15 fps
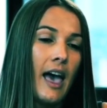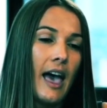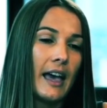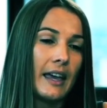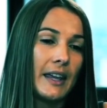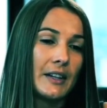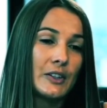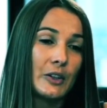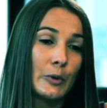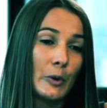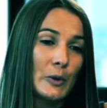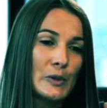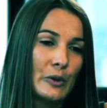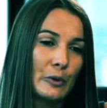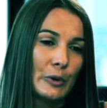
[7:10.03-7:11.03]
And you
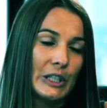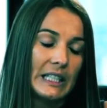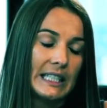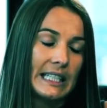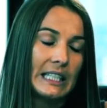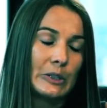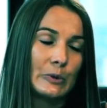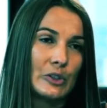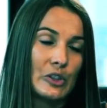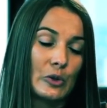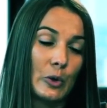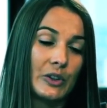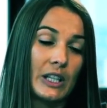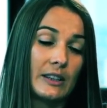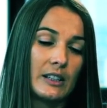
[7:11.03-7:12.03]
also really need to
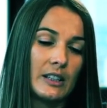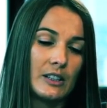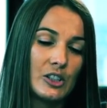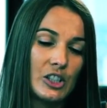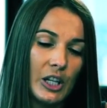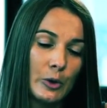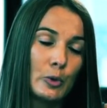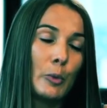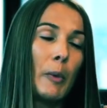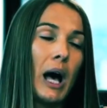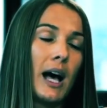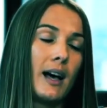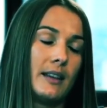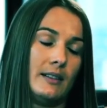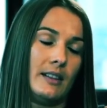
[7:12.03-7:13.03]
ensure that the general
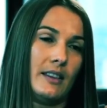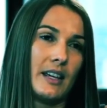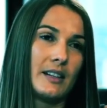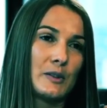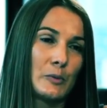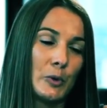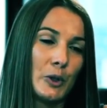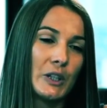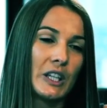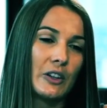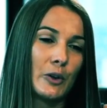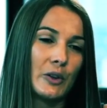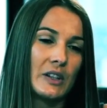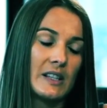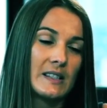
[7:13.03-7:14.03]
partner that is working
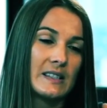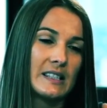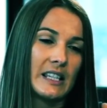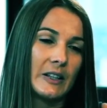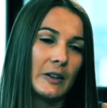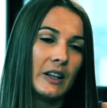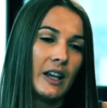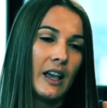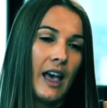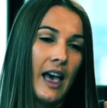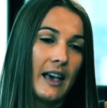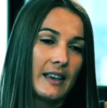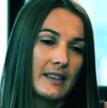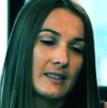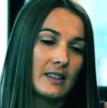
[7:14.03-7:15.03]
on this deal
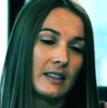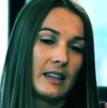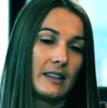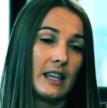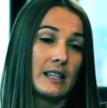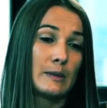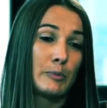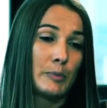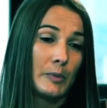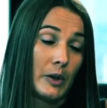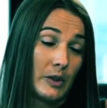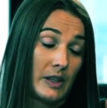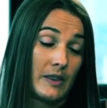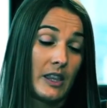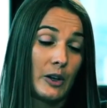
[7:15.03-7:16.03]
has it's
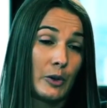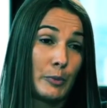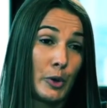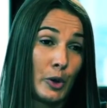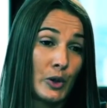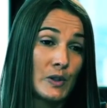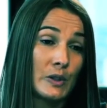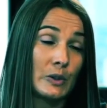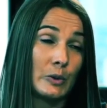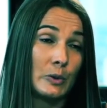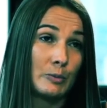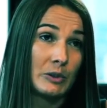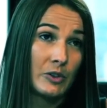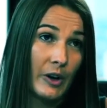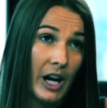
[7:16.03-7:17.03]
uh, their personal
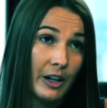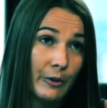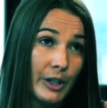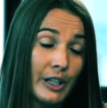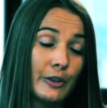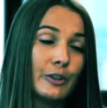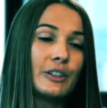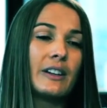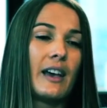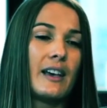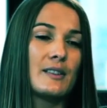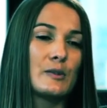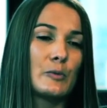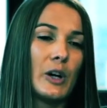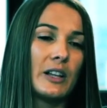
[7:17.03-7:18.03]
track record
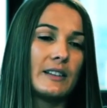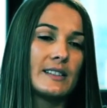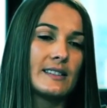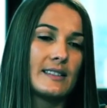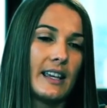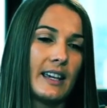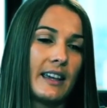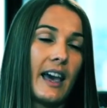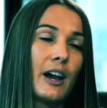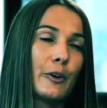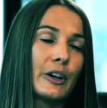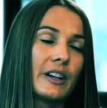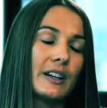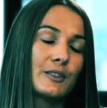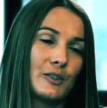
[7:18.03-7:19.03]
as well as their
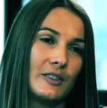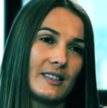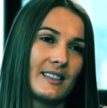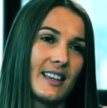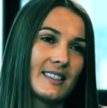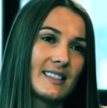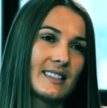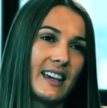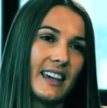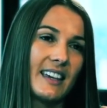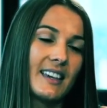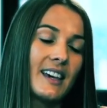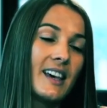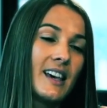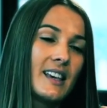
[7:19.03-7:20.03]
carried interests at stake,
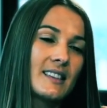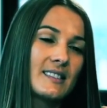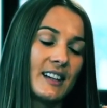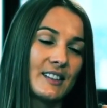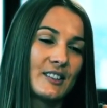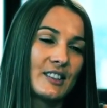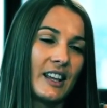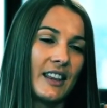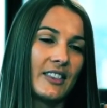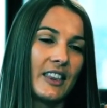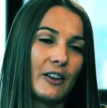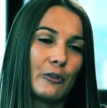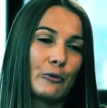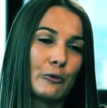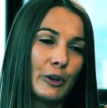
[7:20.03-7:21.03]
such that
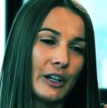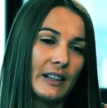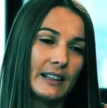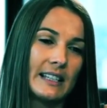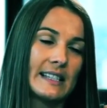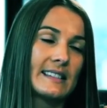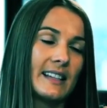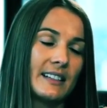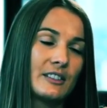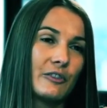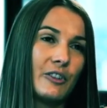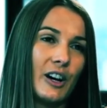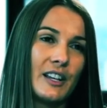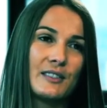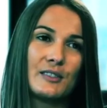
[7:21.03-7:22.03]
they're really
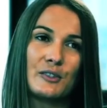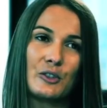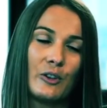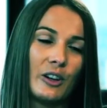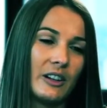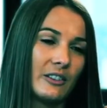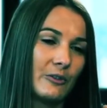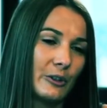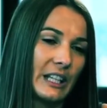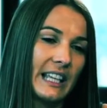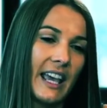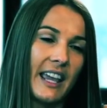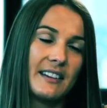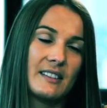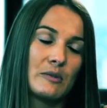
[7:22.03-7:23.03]
incentivized to try and
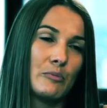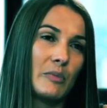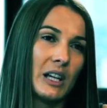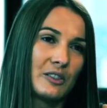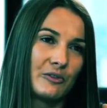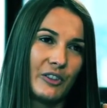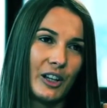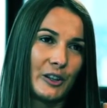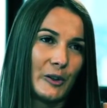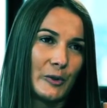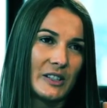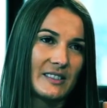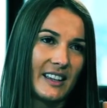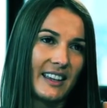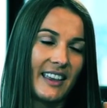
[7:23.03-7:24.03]
regain as much value
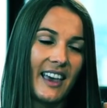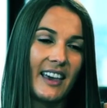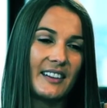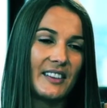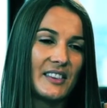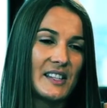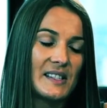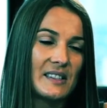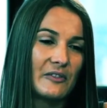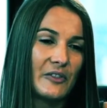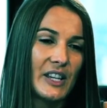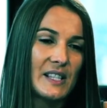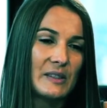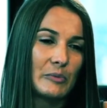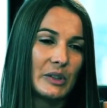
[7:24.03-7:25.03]
as they can in this
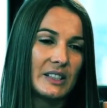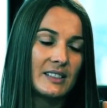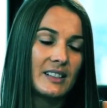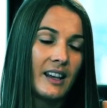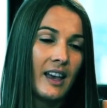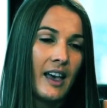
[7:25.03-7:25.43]
investment.